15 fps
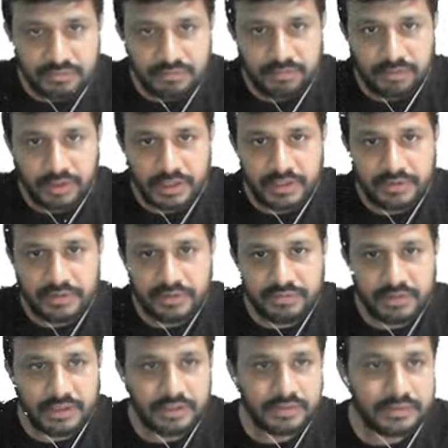what is this
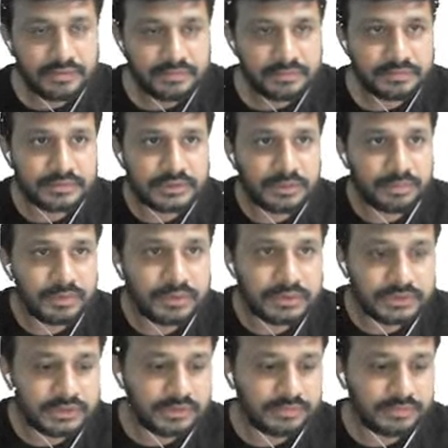one? Suppose